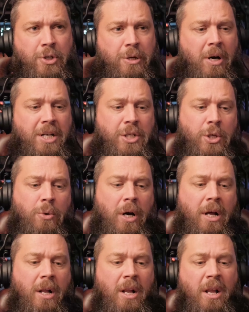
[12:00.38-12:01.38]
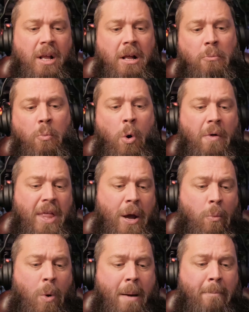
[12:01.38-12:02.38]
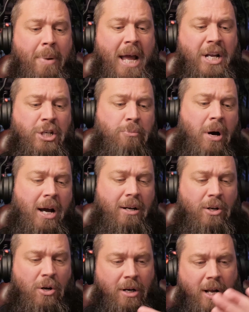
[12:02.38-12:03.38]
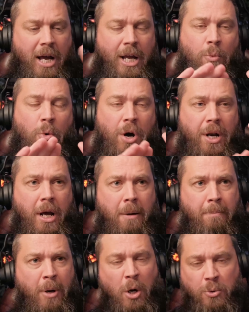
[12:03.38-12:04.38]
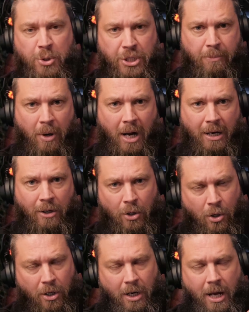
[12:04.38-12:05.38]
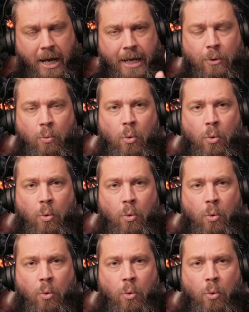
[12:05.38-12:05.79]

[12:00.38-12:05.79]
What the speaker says: you might do what their web page might look like, what a poster might look like,